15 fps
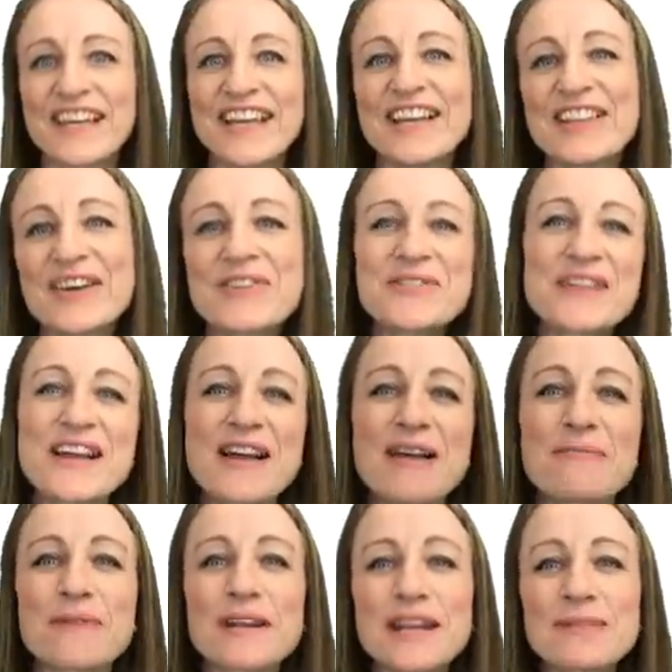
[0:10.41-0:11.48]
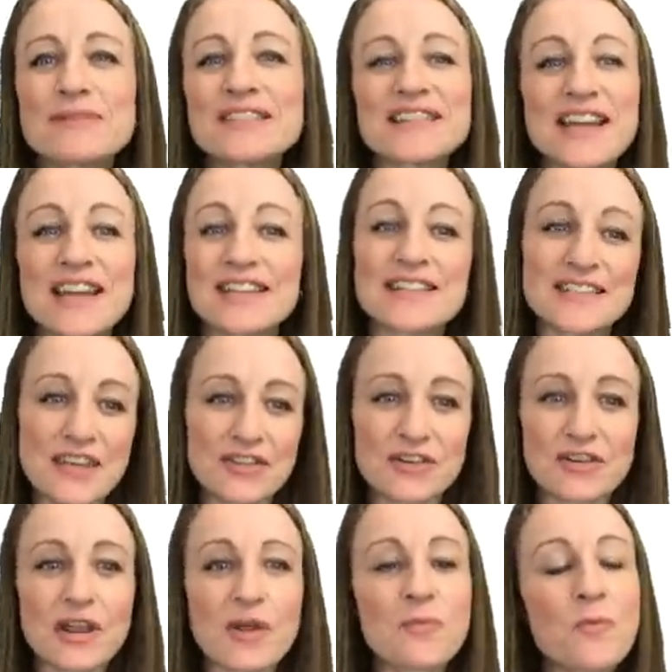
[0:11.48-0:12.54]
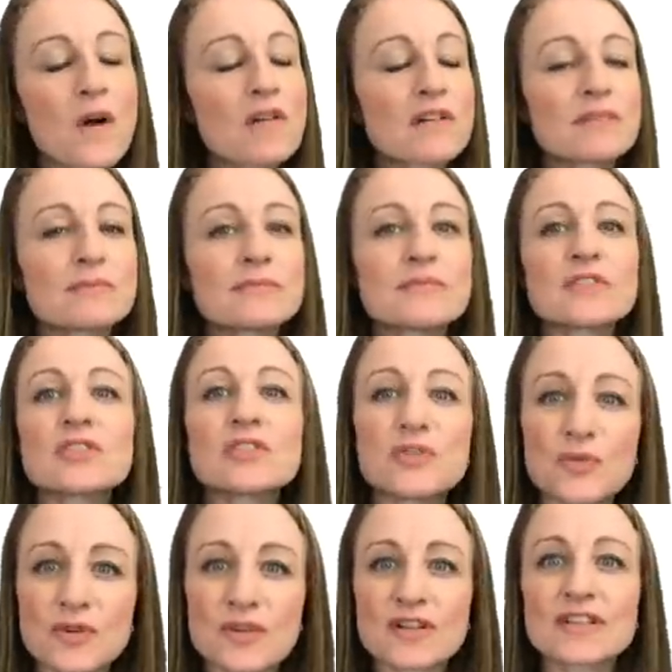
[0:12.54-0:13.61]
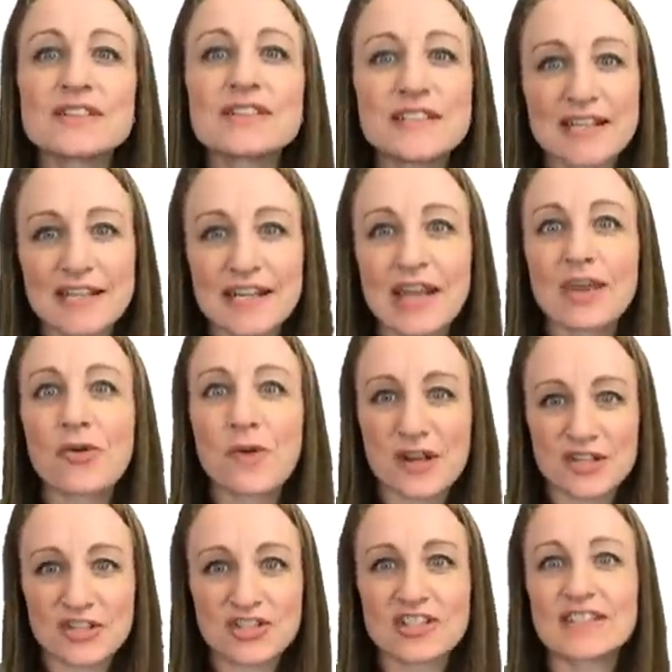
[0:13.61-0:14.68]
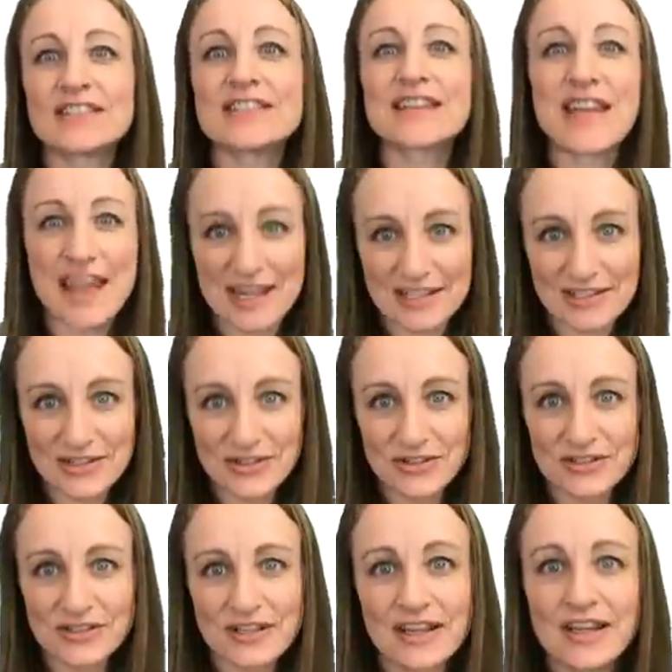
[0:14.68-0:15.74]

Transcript: Hello, my name is Diahan Southard, and welcome to your DNA questions answered.